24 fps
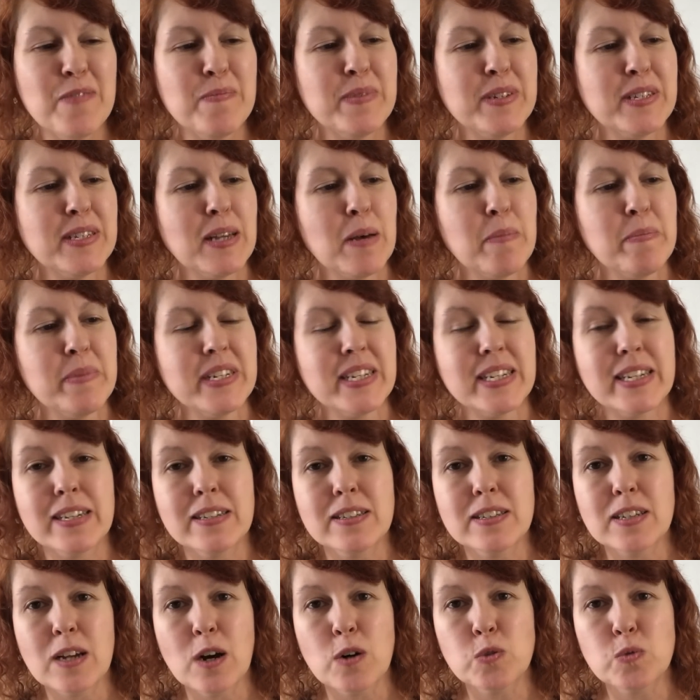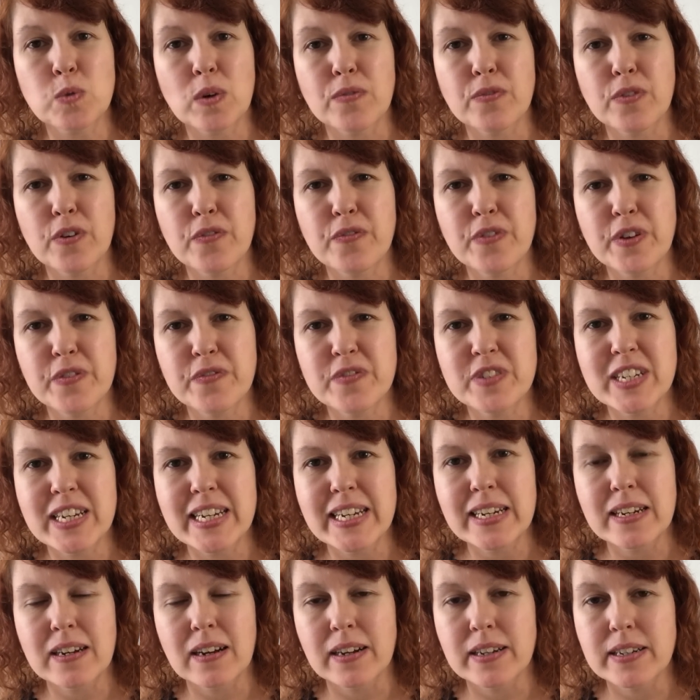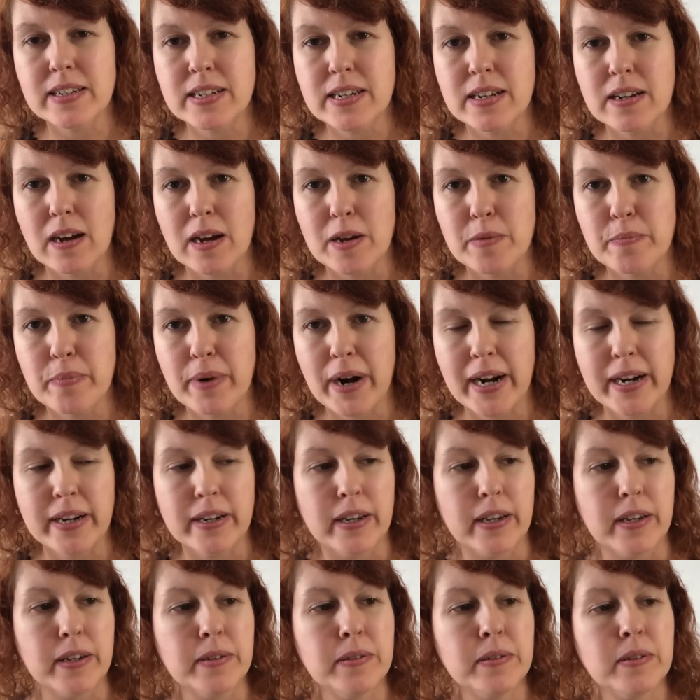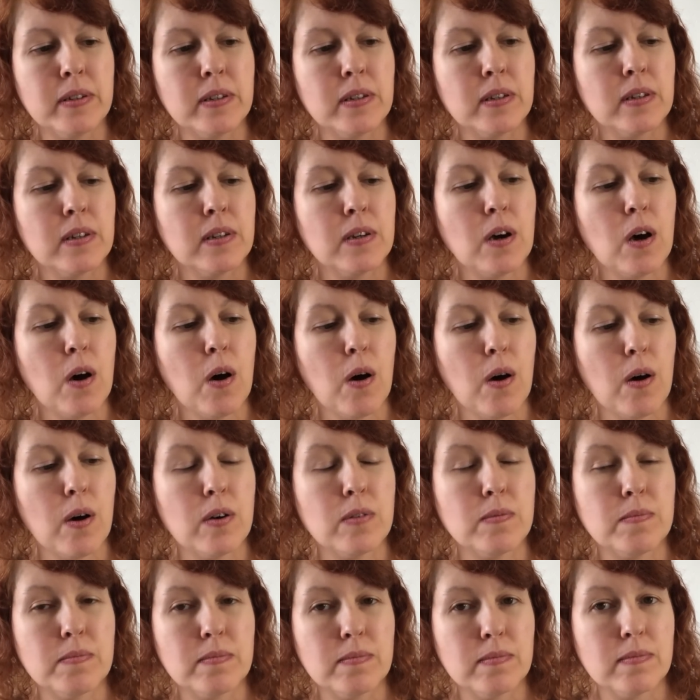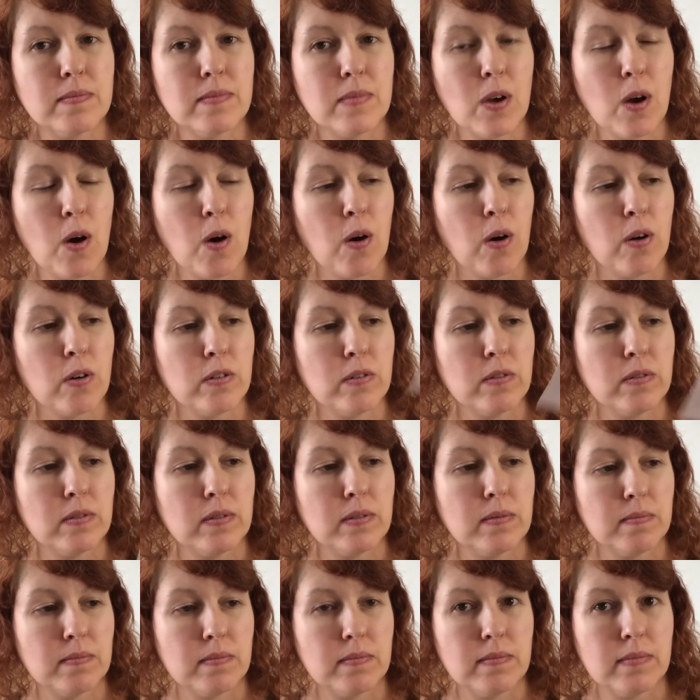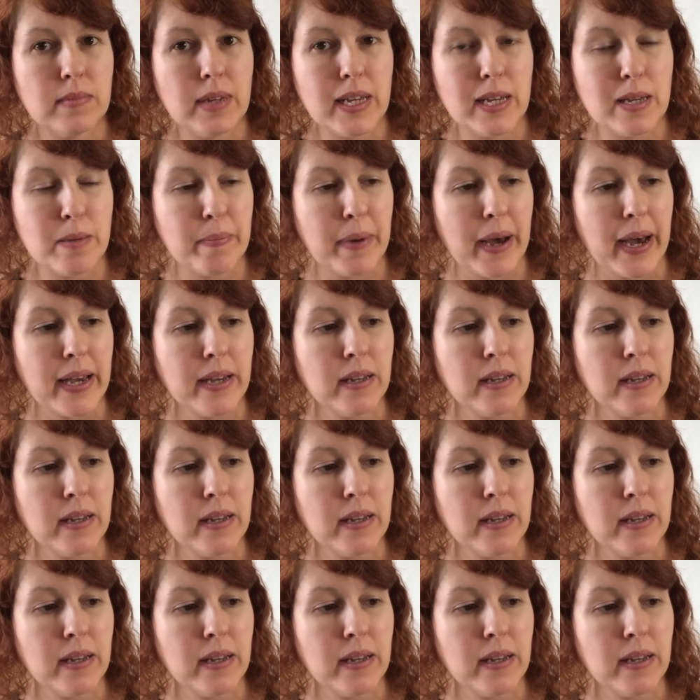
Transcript: Somebody had sold one for £15.99 brand new. on eBay.